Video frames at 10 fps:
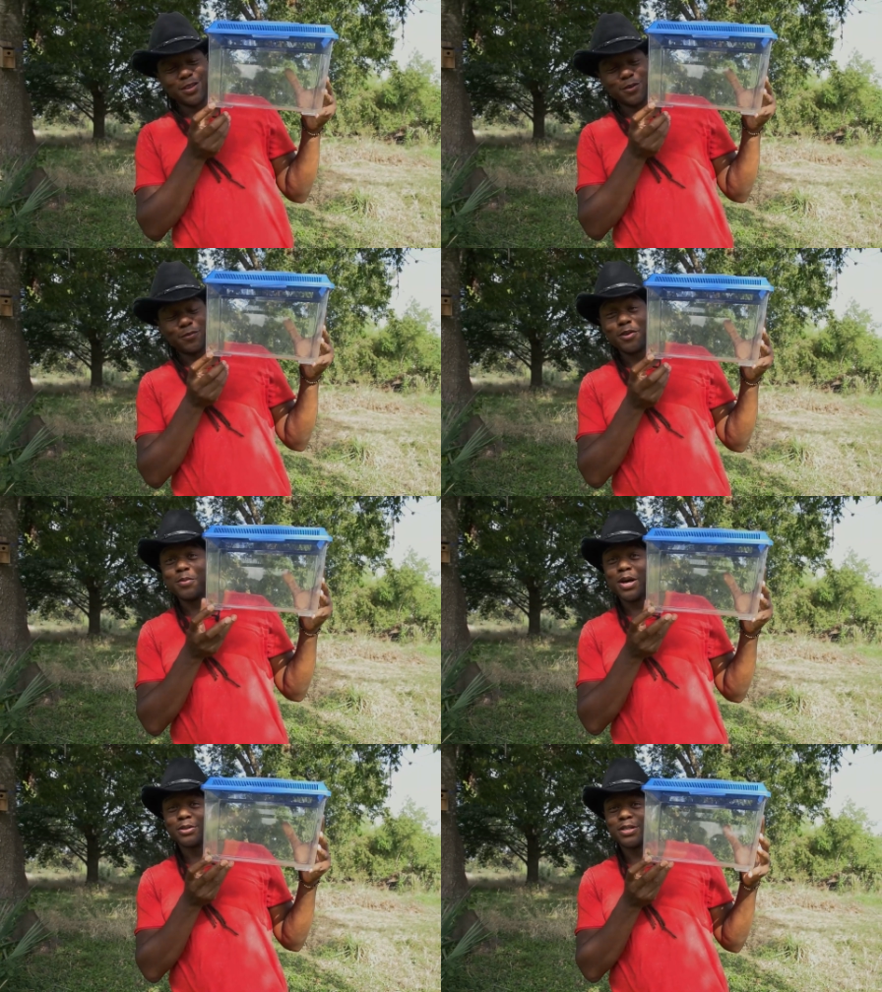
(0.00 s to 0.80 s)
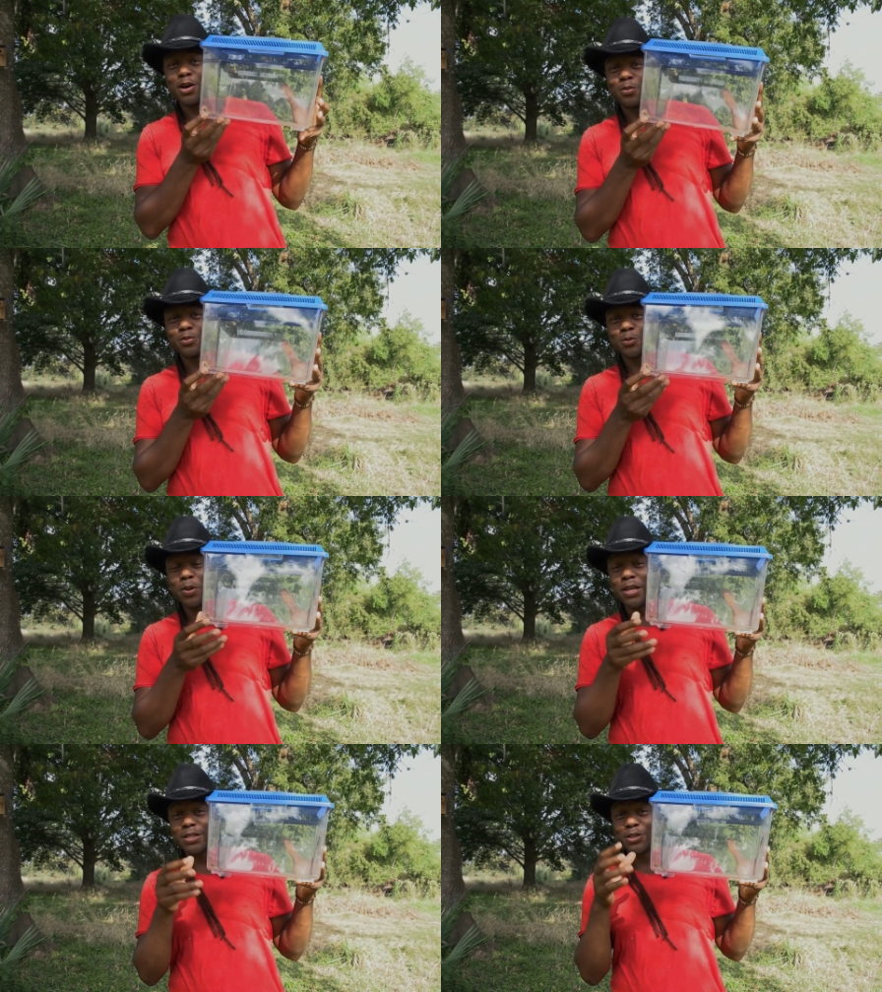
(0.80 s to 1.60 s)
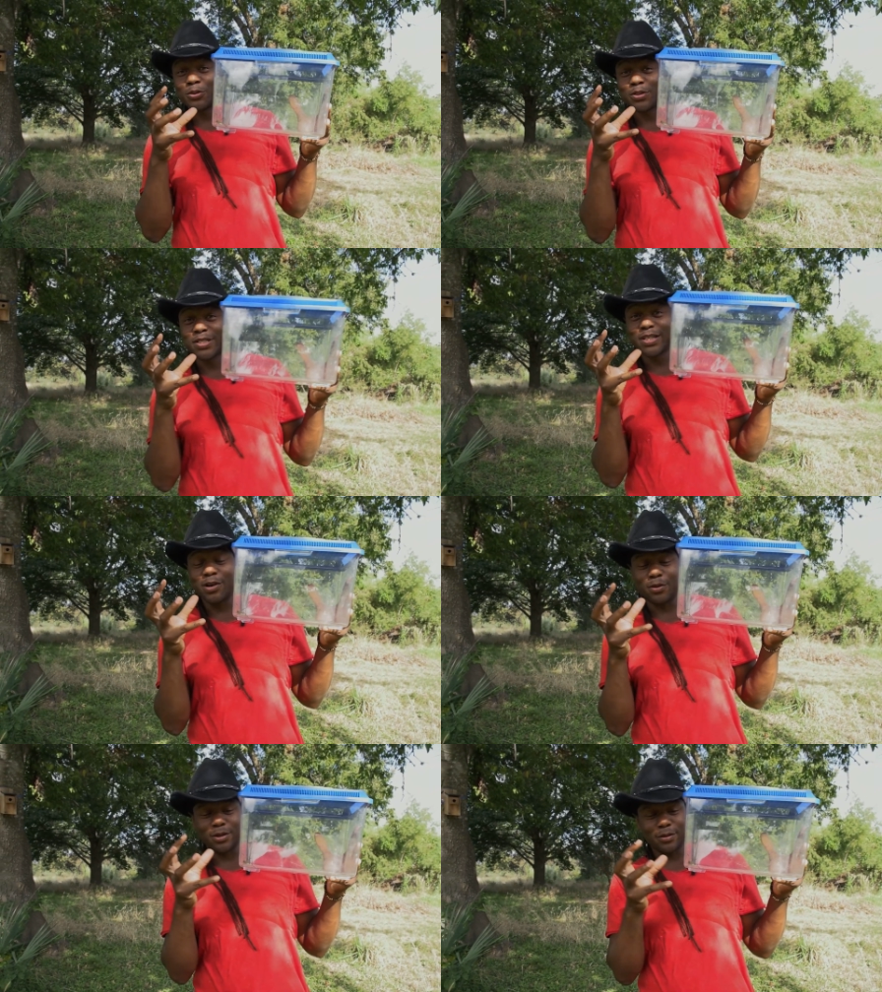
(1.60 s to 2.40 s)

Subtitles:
The females, they'll spin this little silk